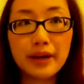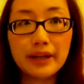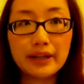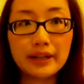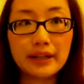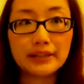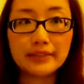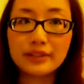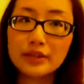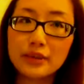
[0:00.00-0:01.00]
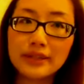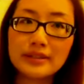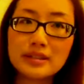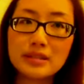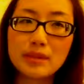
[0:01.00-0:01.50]
and I definitely rate
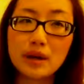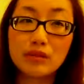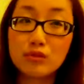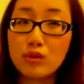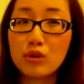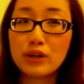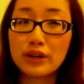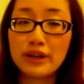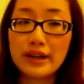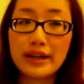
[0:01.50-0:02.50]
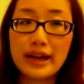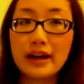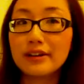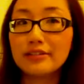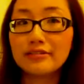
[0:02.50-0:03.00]
this about 4
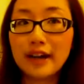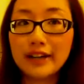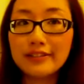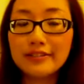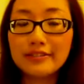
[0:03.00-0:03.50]
out of 5.